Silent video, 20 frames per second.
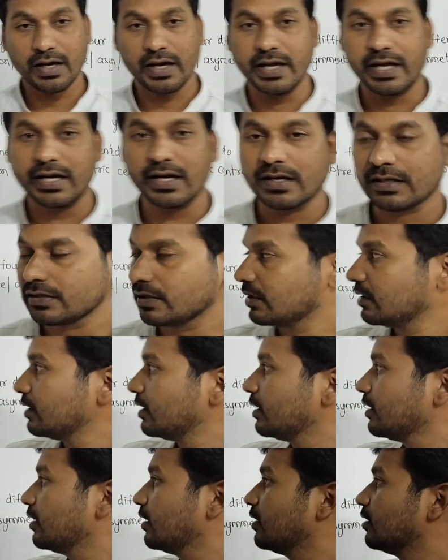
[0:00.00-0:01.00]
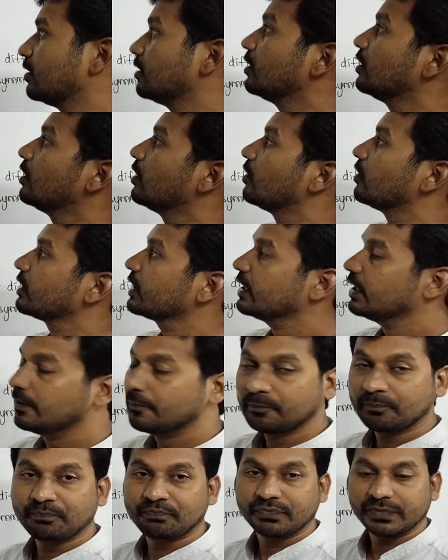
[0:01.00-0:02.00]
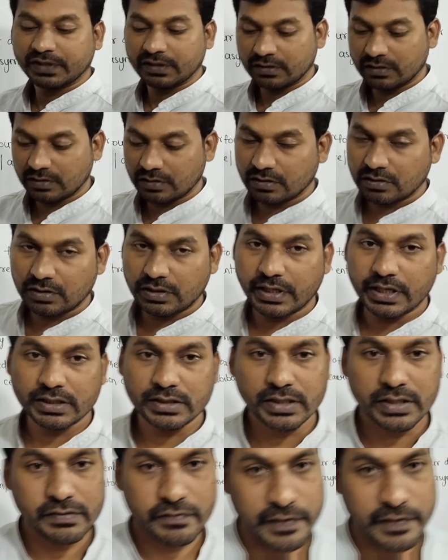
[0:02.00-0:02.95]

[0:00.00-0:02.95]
chiral center. Okay, take this